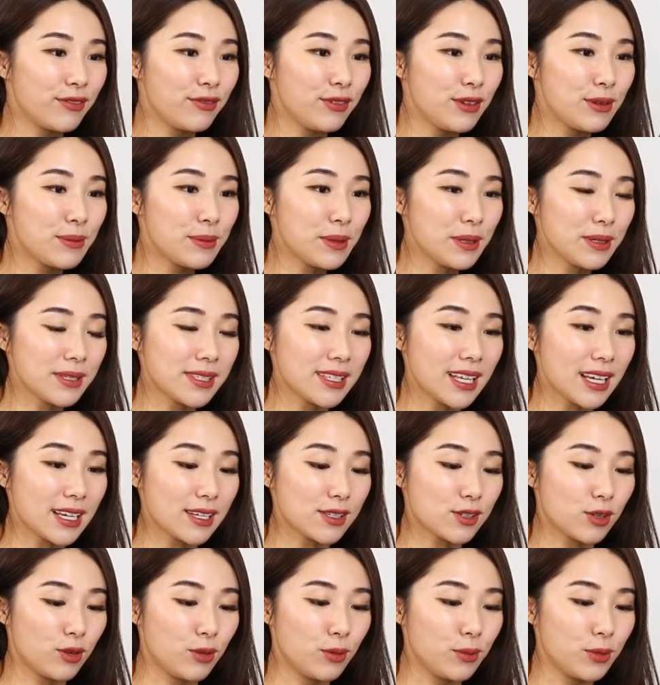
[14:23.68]
Female
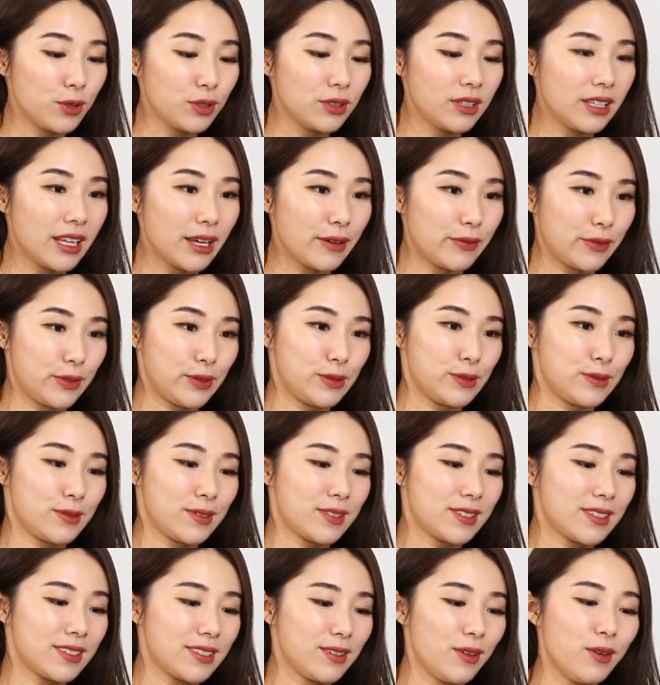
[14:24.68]
sex hormone
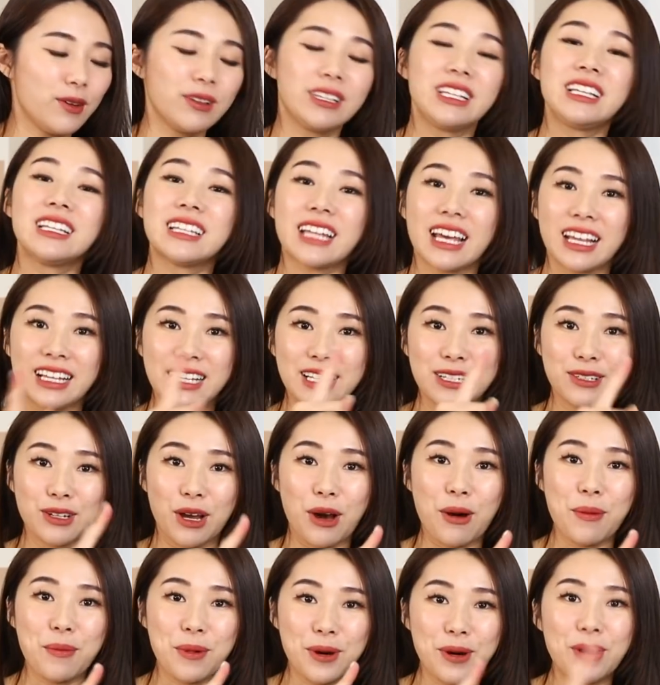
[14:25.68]
levels. Only likely
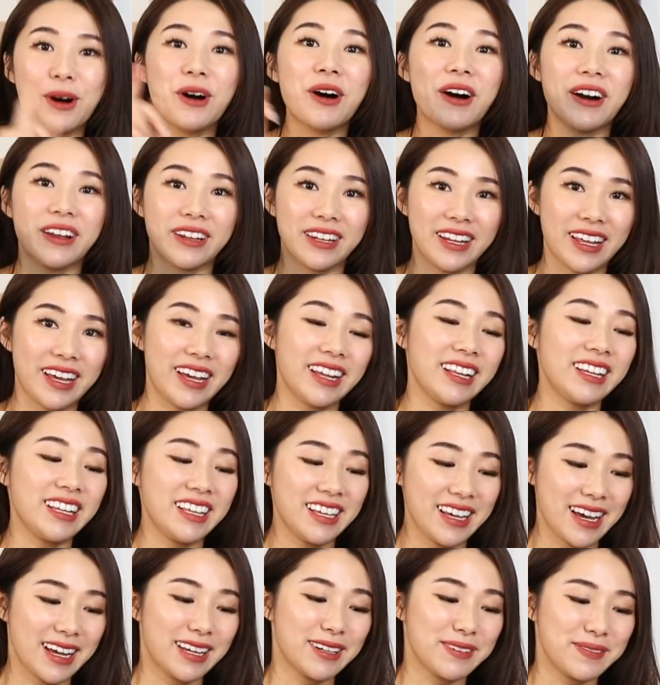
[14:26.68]
normal or
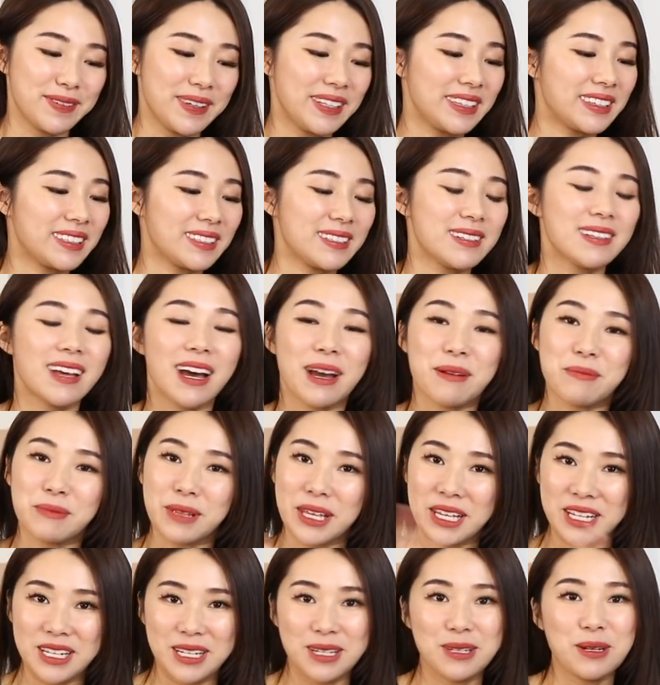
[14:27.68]
likely elevated. I'm
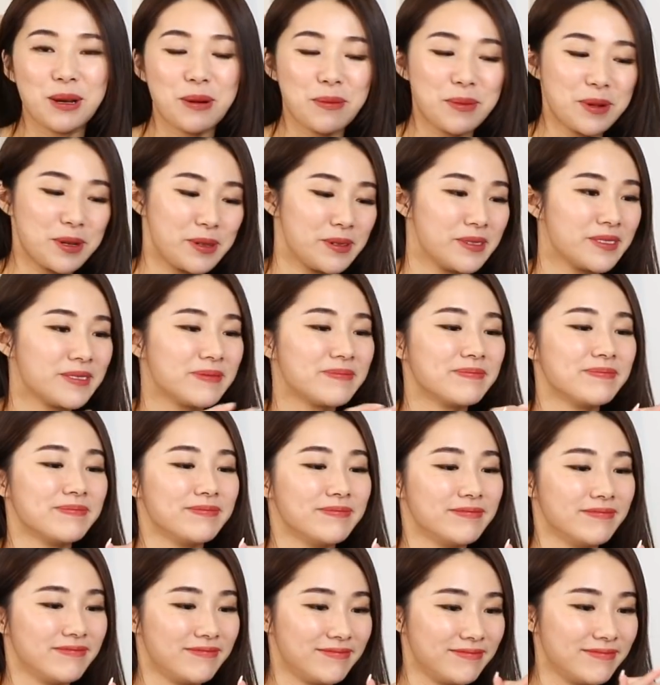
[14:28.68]
likely normal.
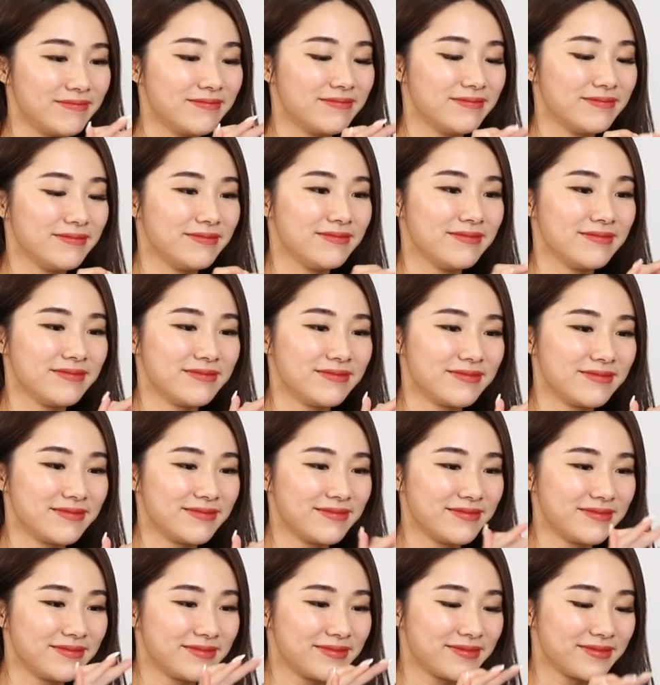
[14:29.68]
Mm-hmm.
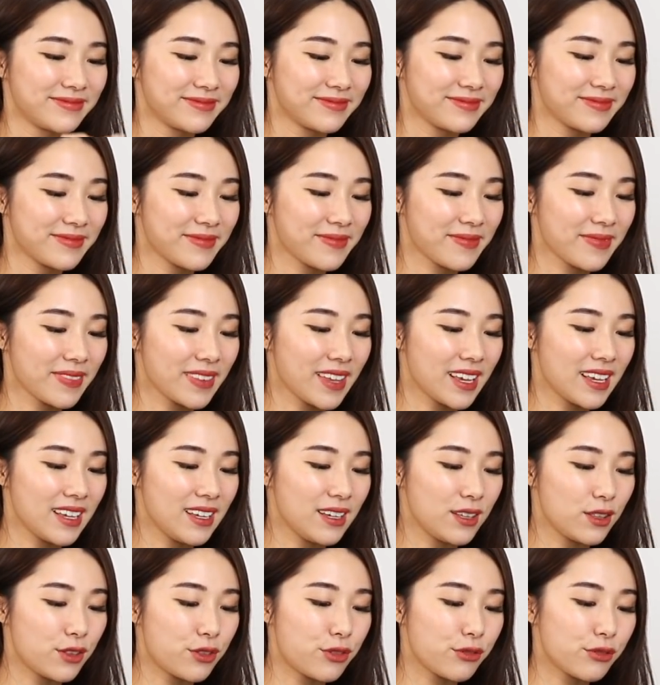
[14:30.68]

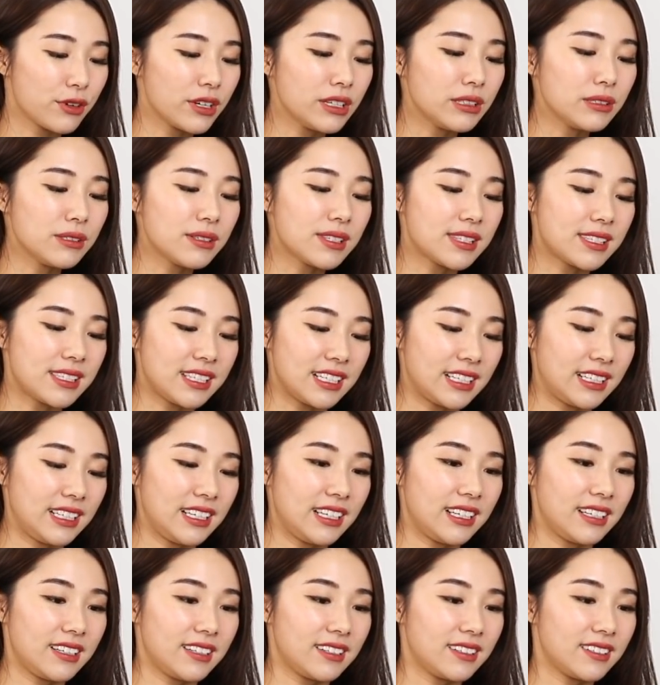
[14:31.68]
Thrill
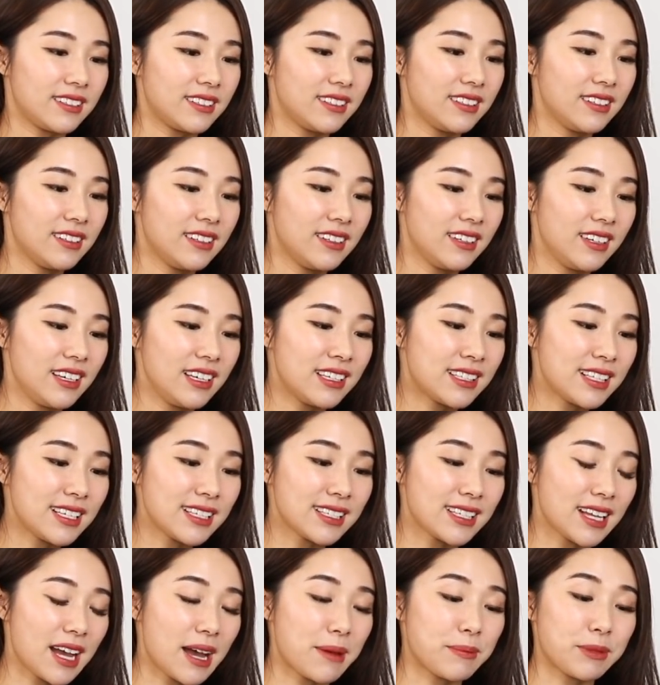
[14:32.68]
seeking. It
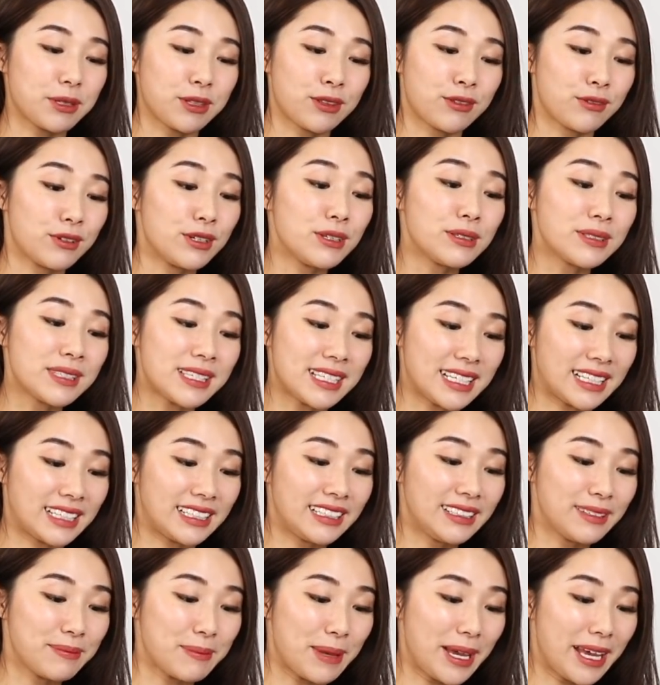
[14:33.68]
says that I'm a thrill
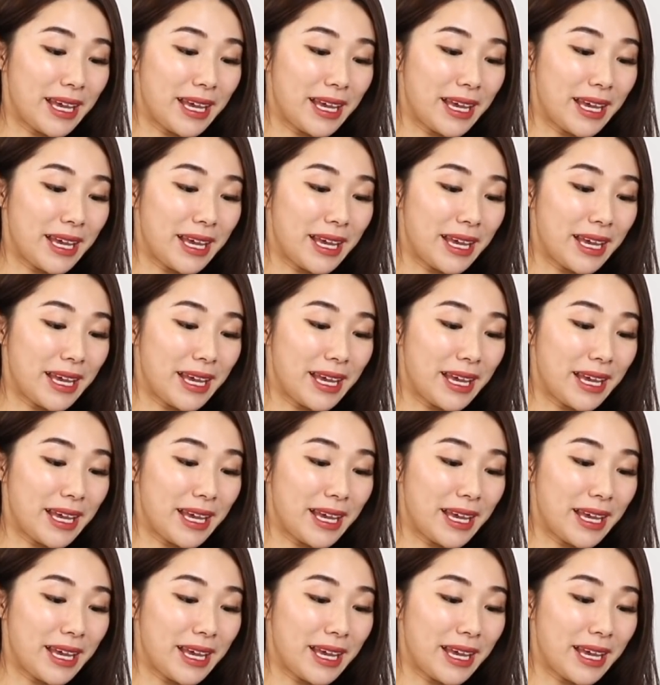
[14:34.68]
seeker,